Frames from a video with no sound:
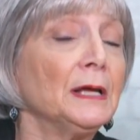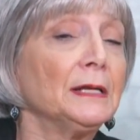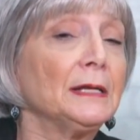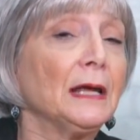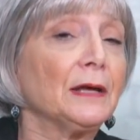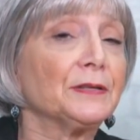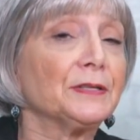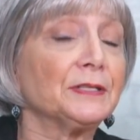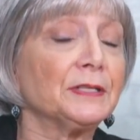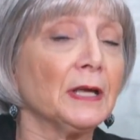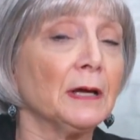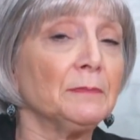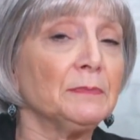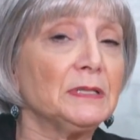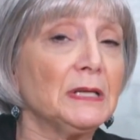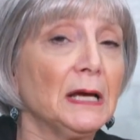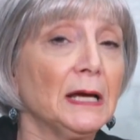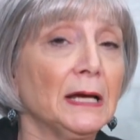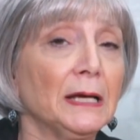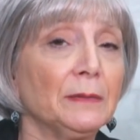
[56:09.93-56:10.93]
Now
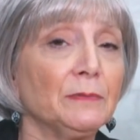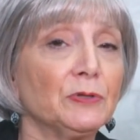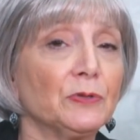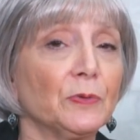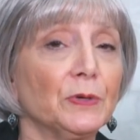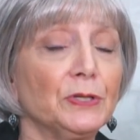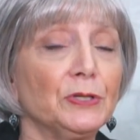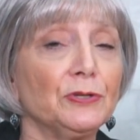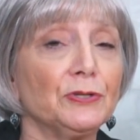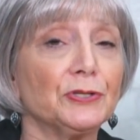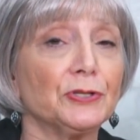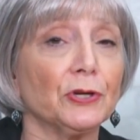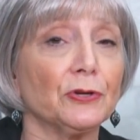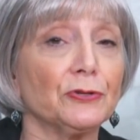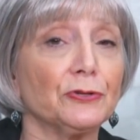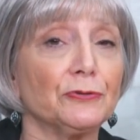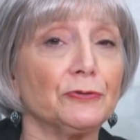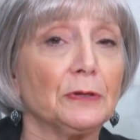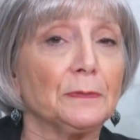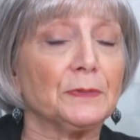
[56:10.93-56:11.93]
sometimes when you sew
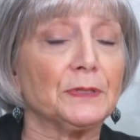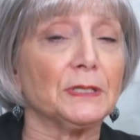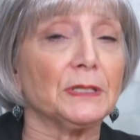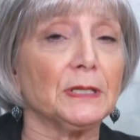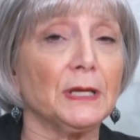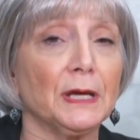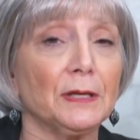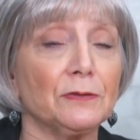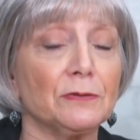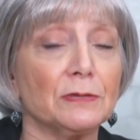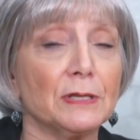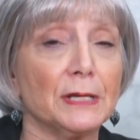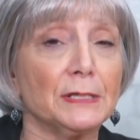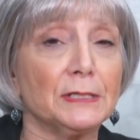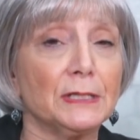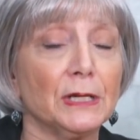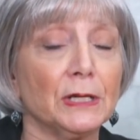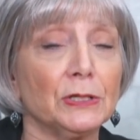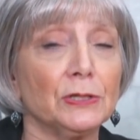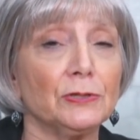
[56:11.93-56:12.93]
strips together, they
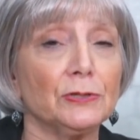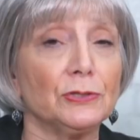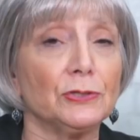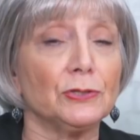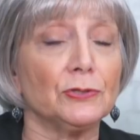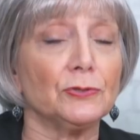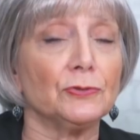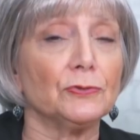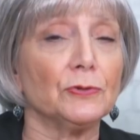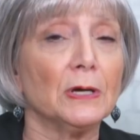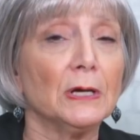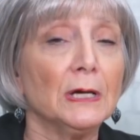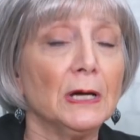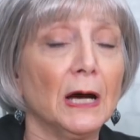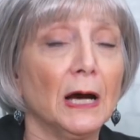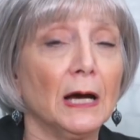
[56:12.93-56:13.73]
tell you to